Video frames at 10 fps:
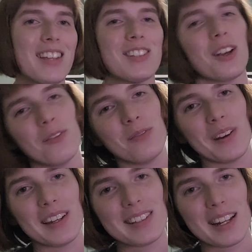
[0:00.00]
So
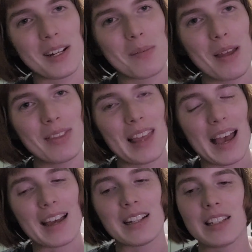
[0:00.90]
very excited about
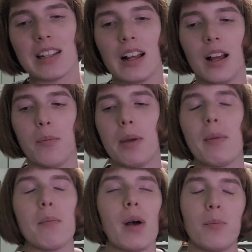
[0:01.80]
that. And
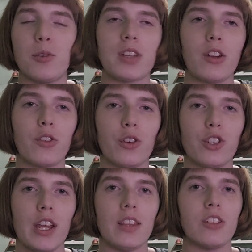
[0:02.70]
my mom knows how to
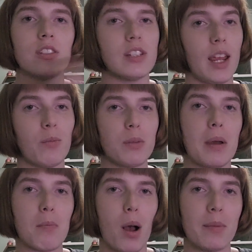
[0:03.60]
crochet. They're staying with
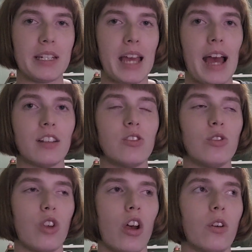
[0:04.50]
my mom and dad,
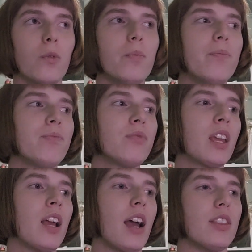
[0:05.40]
so
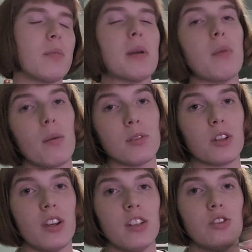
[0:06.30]
I think my mom's
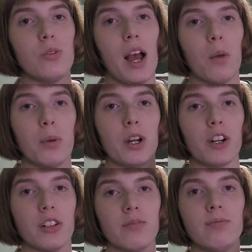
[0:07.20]
going to help
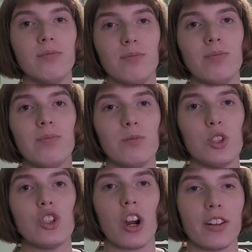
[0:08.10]
her
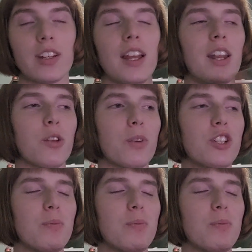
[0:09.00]
start another one.